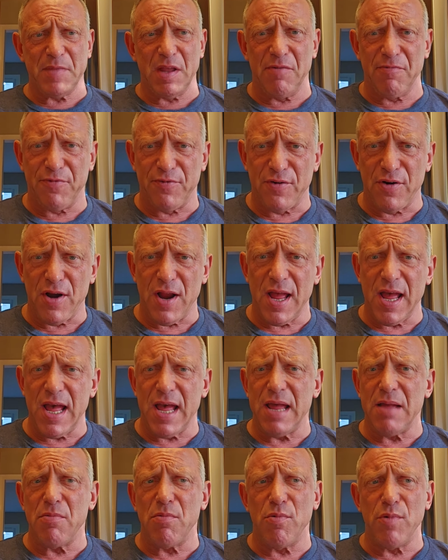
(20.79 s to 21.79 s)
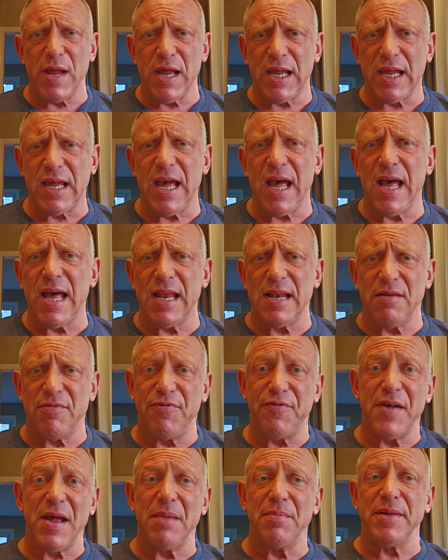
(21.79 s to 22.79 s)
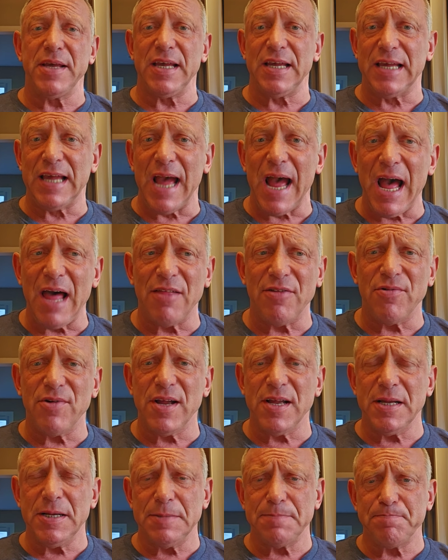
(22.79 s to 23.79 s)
for a weekend family gathering.